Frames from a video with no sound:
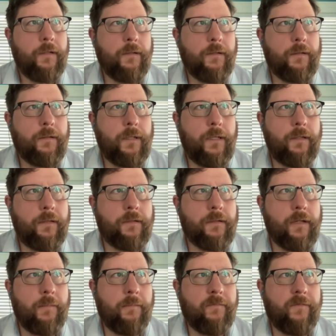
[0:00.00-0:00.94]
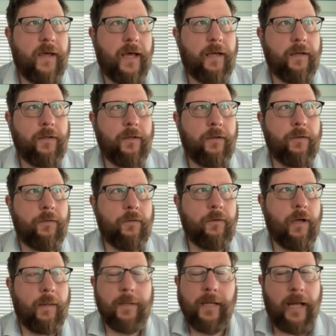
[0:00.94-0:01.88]
sees some
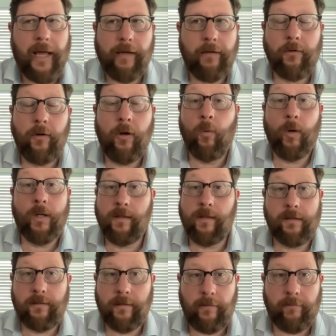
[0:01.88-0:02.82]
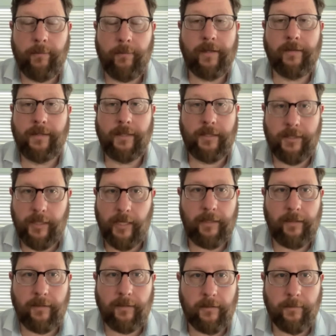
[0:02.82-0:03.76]
value. I mean, I don't know what this stuff about Dick
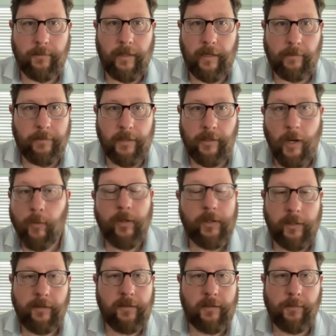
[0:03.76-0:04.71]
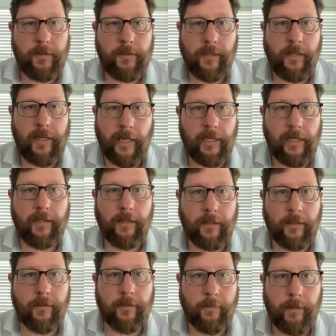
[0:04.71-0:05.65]
Cheney is about. I mean, no one needs to be saying
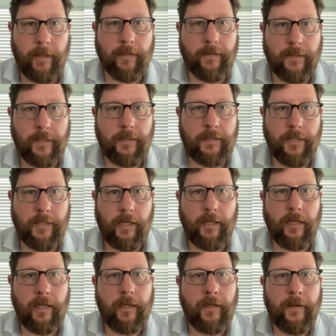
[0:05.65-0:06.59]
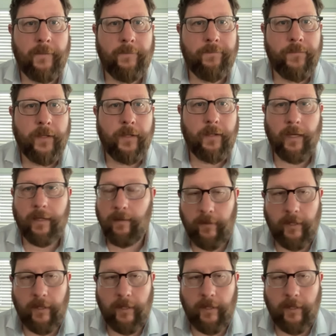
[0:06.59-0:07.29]
anything good about Dick Cheney, neither